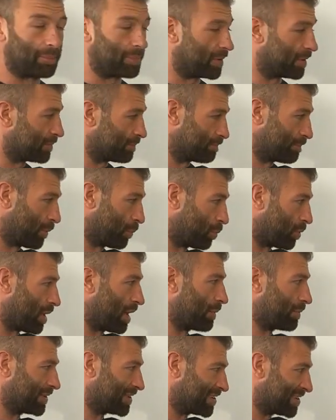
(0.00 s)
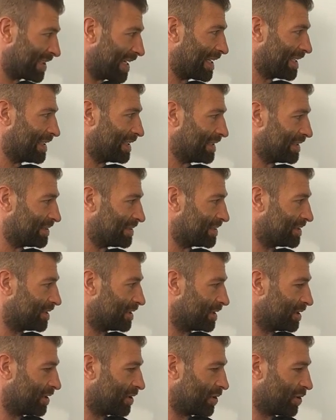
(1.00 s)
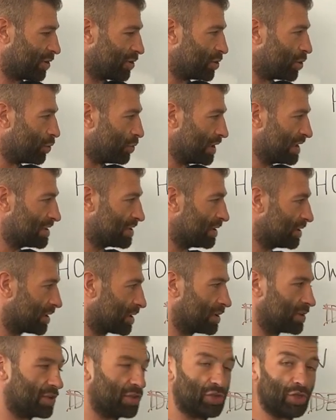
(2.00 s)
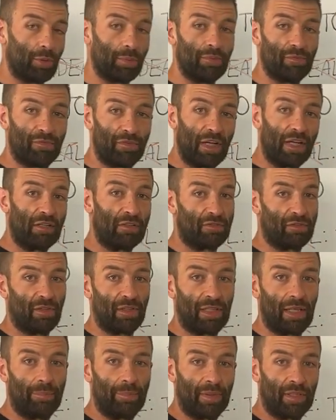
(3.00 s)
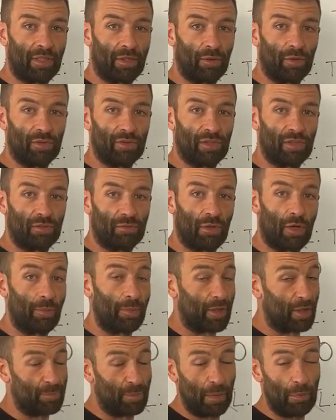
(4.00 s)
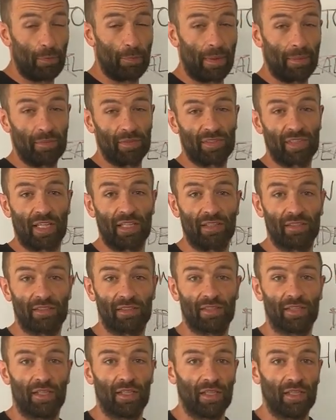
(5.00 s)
But what I would say is, you need to look at the job and verify that bit of quantity as well, because people make mistakes.